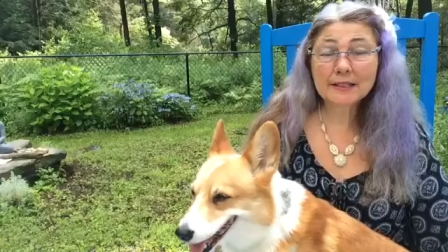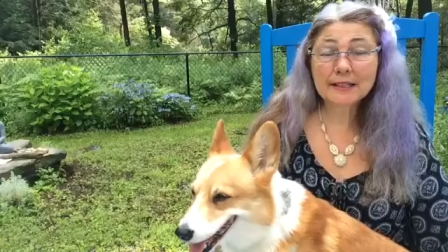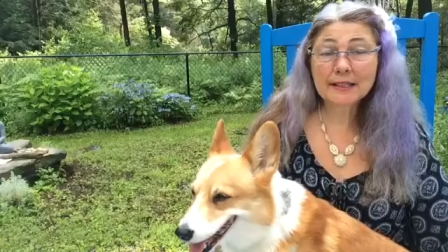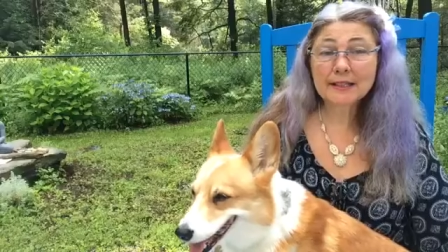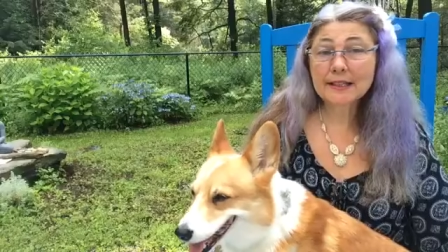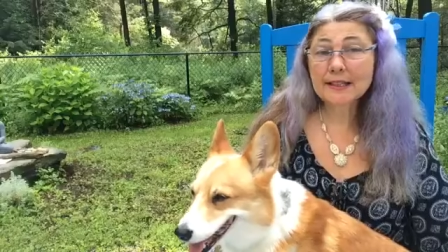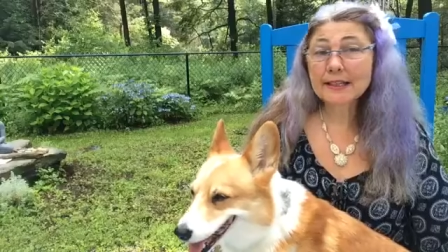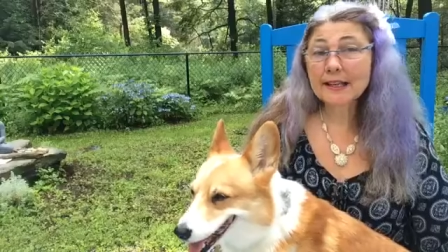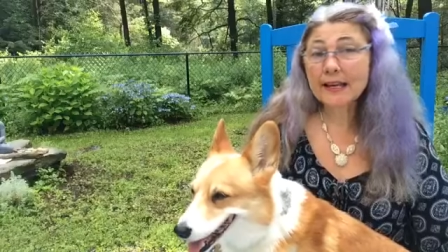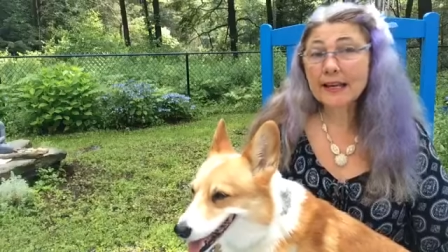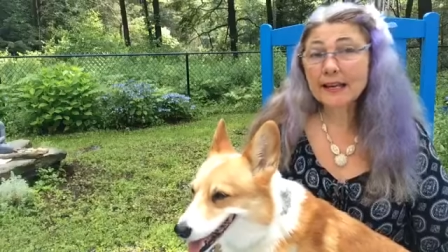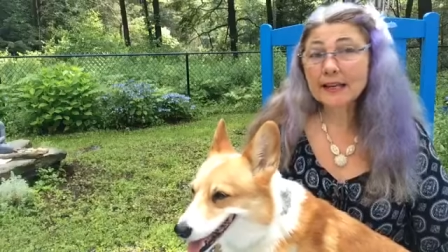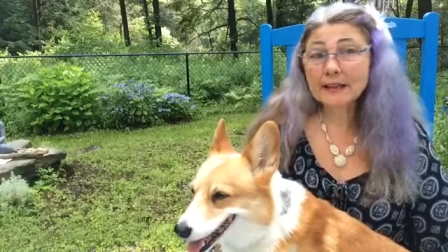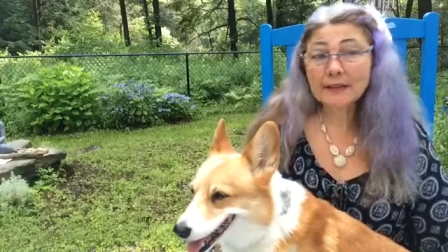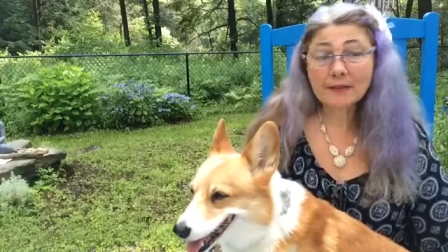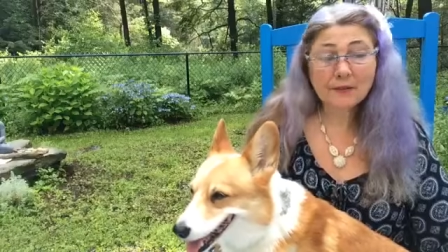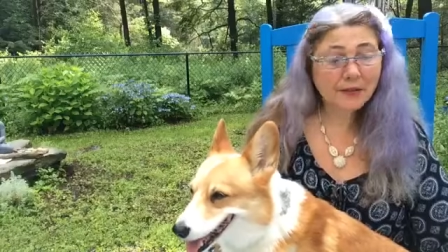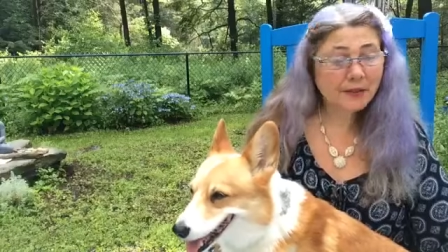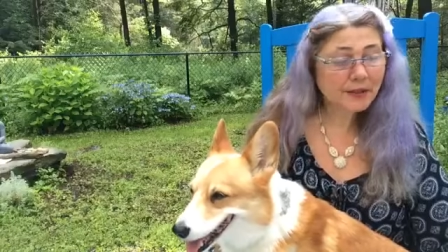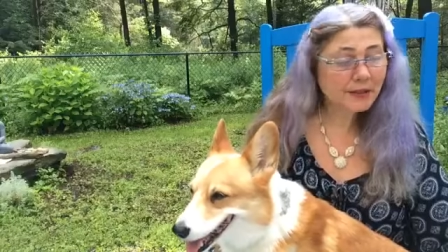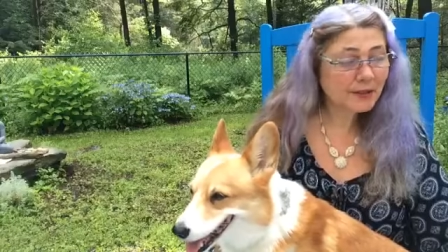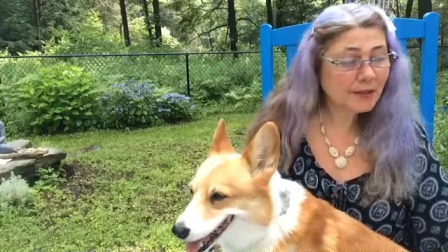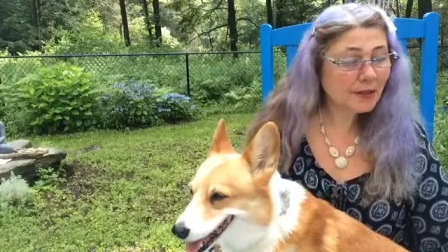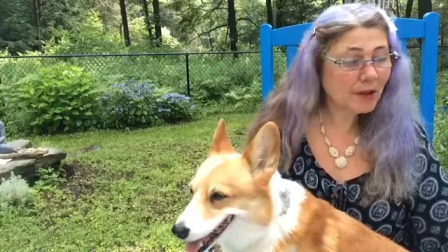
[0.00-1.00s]
And again,
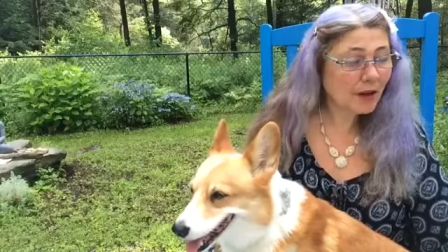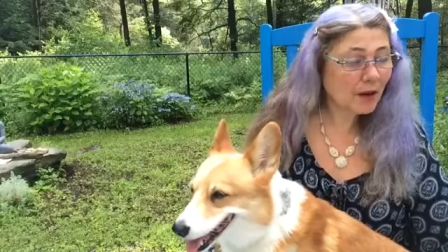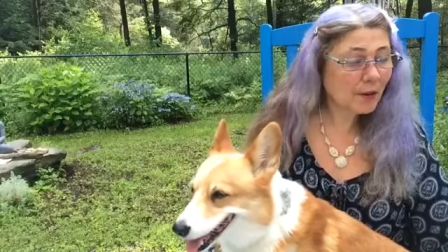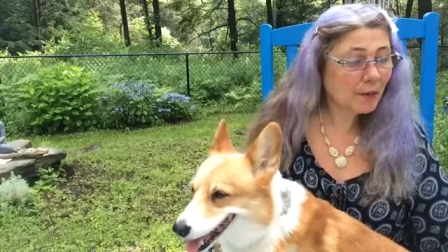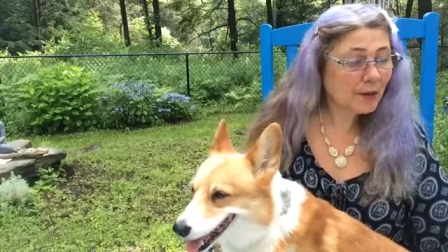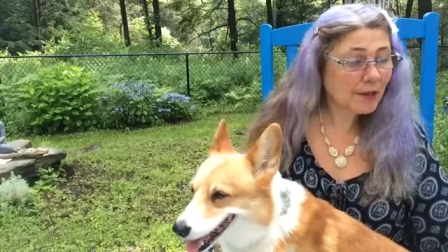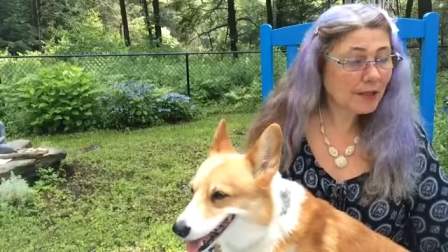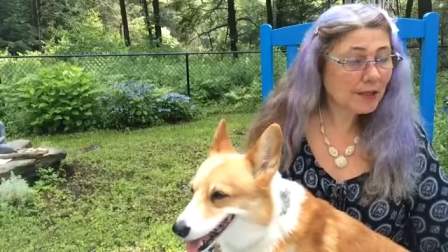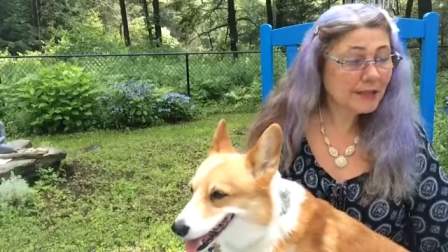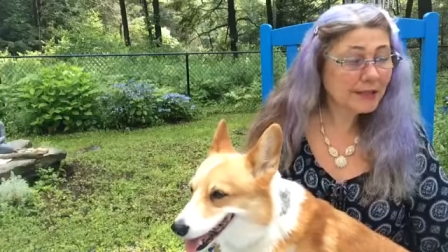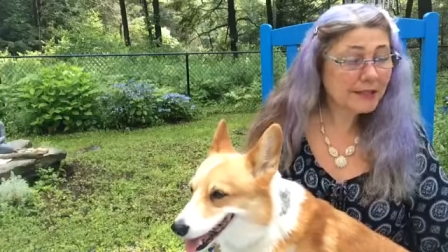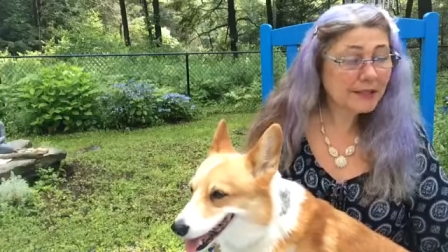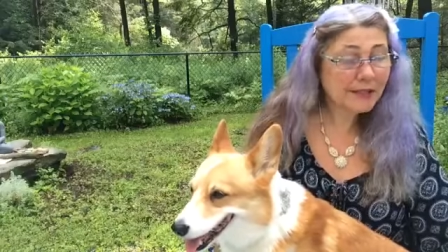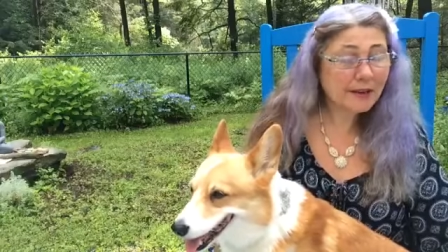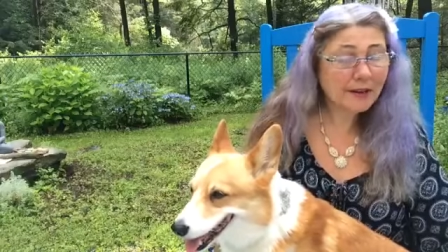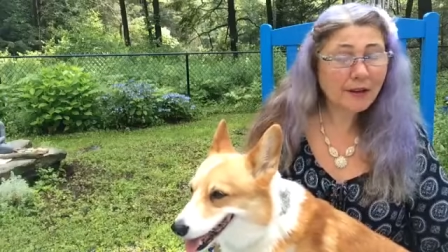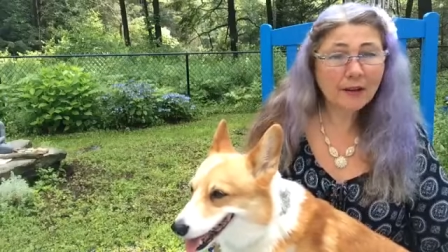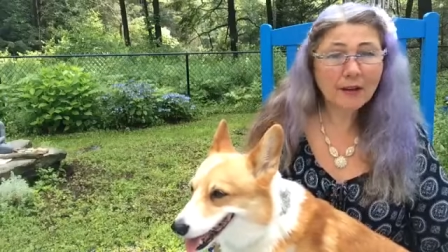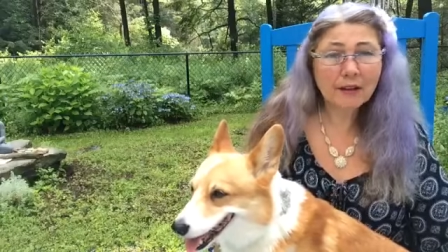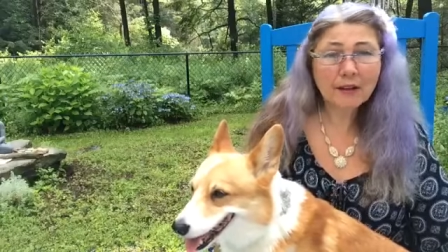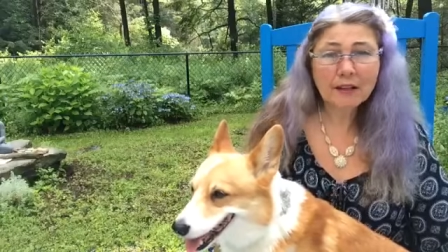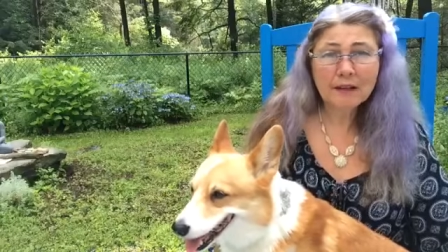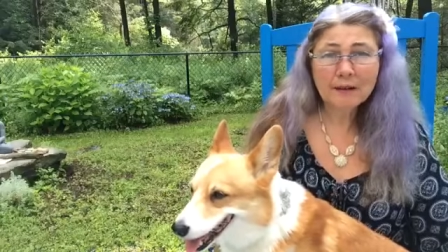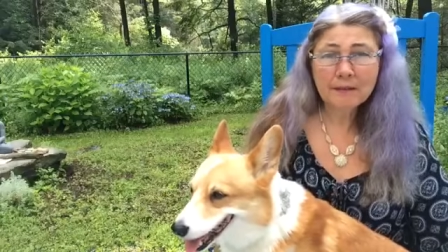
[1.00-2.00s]
we saw with
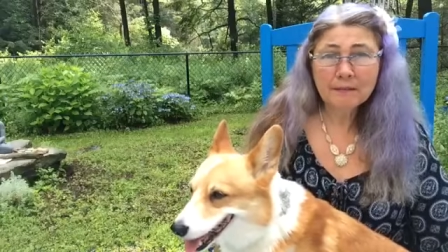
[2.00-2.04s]
dill,